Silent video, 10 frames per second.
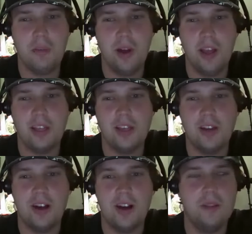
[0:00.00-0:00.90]
My
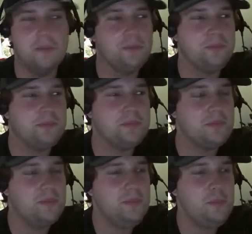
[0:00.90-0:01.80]
God.
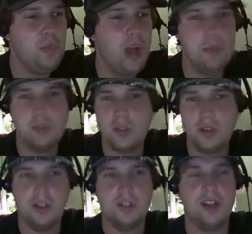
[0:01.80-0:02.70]
I'm
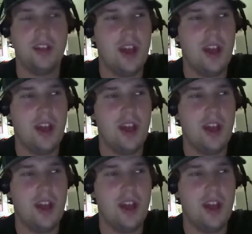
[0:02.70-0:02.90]
sorry, Zach.